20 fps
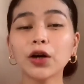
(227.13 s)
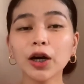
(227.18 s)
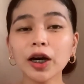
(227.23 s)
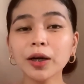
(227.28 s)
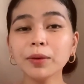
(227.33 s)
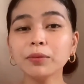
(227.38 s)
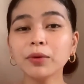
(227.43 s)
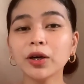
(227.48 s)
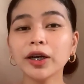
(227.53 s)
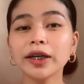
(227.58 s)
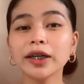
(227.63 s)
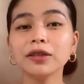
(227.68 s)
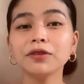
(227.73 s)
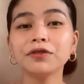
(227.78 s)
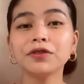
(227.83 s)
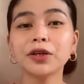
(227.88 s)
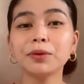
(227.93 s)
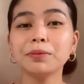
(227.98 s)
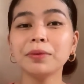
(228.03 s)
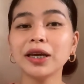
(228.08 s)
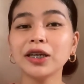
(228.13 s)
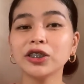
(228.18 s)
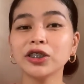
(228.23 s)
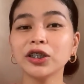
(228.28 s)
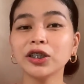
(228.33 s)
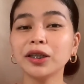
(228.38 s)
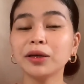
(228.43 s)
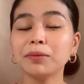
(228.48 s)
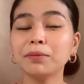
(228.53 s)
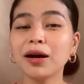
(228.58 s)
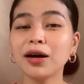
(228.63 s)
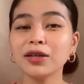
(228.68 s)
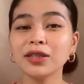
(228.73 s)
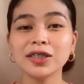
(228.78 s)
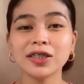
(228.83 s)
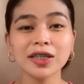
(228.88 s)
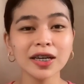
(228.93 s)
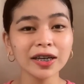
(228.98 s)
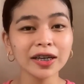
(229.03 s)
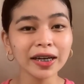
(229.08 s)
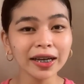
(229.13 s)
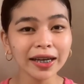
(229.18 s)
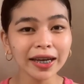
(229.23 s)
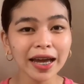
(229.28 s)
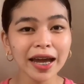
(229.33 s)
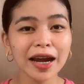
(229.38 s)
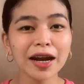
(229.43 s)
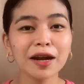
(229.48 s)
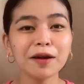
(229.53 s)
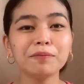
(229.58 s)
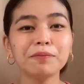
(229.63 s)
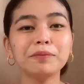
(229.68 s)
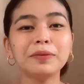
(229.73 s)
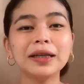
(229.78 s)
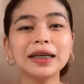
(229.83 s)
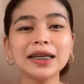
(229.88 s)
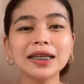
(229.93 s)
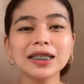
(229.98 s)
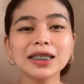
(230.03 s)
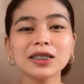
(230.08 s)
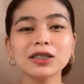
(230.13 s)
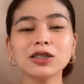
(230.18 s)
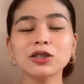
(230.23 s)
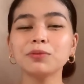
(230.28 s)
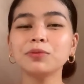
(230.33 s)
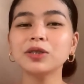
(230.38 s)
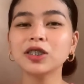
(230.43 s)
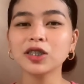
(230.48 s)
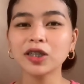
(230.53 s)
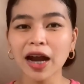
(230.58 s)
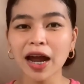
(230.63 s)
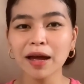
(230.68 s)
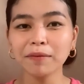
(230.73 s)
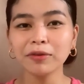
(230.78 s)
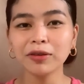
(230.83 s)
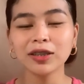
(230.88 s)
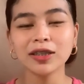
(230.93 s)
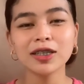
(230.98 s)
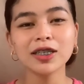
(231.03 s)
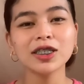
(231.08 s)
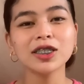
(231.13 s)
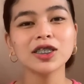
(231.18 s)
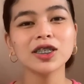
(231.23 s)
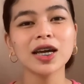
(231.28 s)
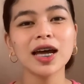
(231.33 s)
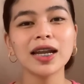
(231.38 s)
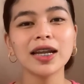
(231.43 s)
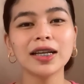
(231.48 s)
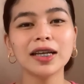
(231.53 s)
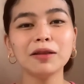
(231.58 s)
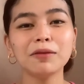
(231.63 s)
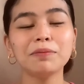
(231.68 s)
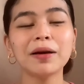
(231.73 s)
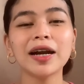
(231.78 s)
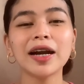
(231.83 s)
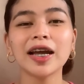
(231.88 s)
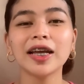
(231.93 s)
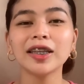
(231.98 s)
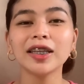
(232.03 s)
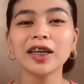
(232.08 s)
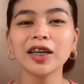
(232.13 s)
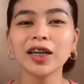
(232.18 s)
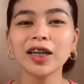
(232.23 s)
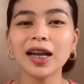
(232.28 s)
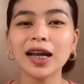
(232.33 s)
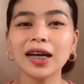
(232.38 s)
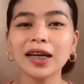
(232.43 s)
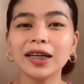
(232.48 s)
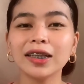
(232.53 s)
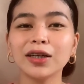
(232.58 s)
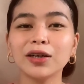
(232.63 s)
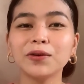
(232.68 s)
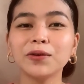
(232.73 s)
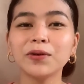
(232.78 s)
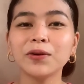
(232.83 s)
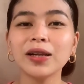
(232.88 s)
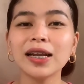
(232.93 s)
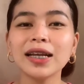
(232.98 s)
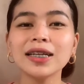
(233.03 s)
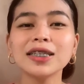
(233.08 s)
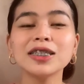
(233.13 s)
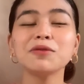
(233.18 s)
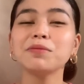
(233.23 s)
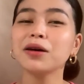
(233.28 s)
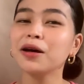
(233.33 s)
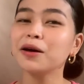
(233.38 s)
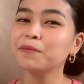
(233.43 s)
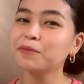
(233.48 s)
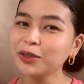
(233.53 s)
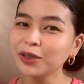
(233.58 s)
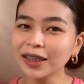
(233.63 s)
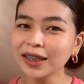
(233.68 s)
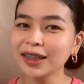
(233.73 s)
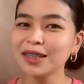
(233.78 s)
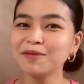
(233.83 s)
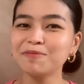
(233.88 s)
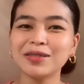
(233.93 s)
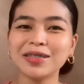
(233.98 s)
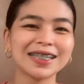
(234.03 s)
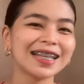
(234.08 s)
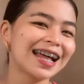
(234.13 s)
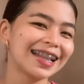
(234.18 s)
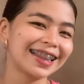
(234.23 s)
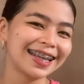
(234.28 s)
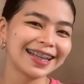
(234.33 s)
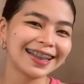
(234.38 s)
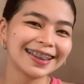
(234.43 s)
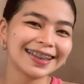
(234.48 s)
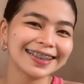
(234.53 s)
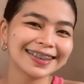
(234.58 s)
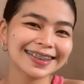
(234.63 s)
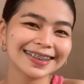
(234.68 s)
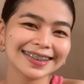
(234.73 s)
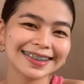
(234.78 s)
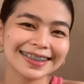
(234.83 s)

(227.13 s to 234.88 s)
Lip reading: For more information about Secrecare, please subscribe to this channel para hindi kayo lagi nahuhuli sa mga beauty tips natin.